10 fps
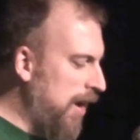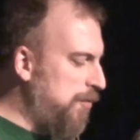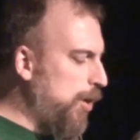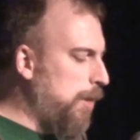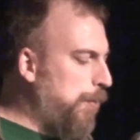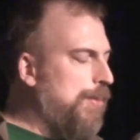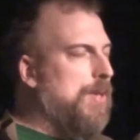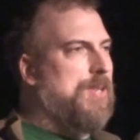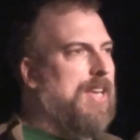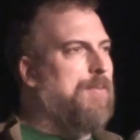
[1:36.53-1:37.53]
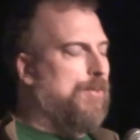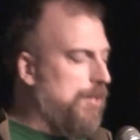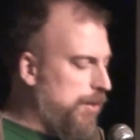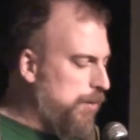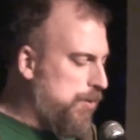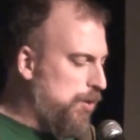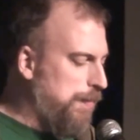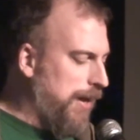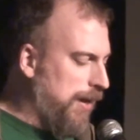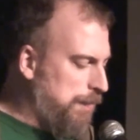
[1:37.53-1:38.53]
If you could put this evil to use,
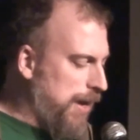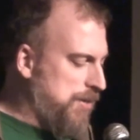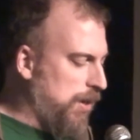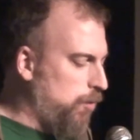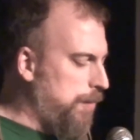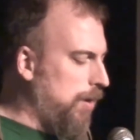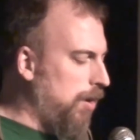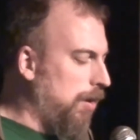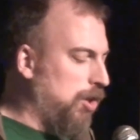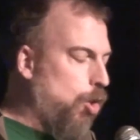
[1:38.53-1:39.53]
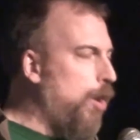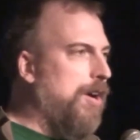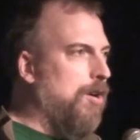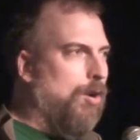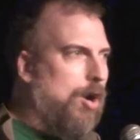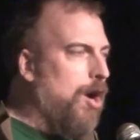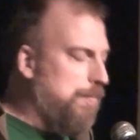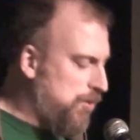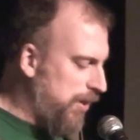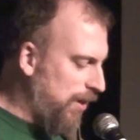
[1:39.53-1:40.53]
you'd make an amazing criminal lawyer or
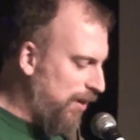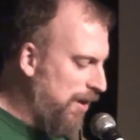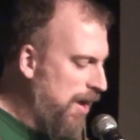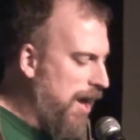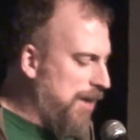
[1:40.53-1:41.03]
arms dealer.